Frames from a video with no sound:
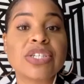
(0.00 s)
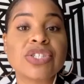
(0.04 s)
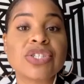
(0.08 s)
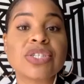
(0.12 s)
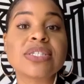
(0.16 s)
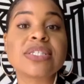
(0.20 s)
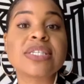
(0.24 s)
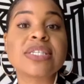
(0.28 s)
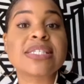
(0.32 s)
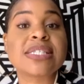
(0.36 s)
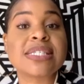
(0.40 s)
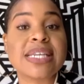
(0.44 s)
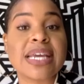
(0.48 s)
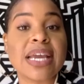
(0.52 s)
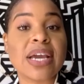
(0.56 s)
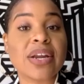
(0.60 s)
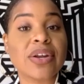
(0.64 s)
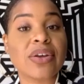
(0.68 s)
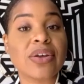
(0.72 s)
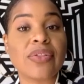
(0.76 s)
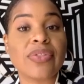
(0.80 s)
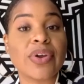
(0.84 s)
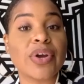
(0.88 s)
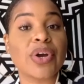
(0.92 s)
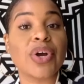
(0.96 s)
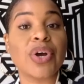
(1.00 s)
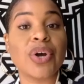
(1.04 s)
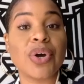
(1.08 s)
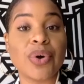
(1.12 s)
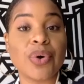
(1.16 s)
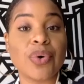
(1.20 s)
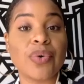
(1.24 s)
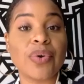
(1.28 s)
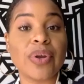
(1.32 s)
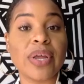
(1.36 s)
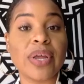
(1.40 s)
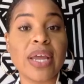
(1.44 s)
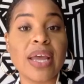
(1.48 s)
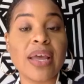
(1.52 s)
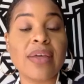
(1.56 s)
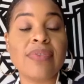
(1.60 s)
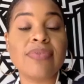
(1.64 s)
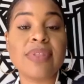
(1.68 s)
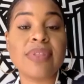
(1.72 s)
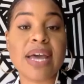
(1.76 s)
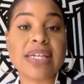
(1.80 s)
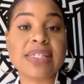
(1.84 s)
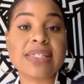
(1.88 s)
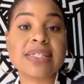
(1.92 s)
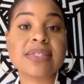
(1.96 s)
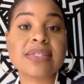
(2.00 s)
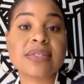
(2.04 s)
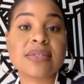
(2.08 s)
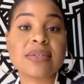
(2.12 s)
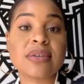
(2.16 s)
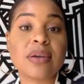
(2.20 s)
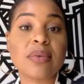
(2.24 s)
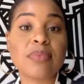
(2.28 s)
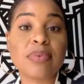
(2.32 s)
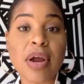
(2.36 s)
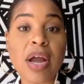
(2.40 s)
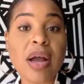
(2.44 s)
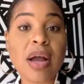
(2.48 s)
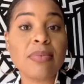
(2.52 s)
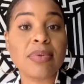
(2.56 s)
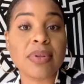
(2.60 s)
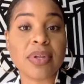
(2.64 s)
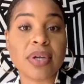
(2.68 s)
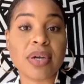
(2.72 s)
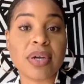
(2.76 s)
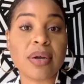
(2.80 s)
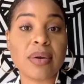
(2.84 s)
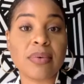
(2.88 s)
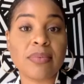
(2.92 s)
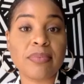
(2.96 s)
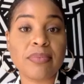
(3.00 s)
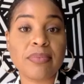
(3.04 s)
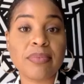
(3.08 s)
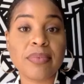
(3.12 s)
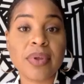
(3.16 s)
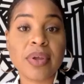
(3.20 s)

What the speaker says: to stand on their own. And that's the problem.